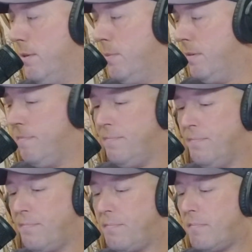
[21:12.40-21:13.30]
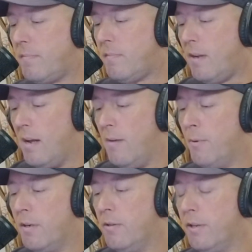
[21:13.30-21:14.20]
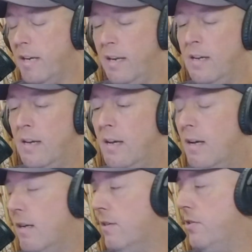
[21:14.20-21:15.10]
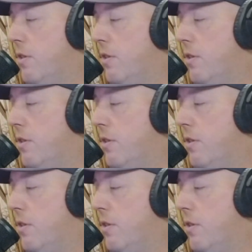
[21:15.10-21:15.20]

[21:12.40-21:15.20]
But we're going to look at just the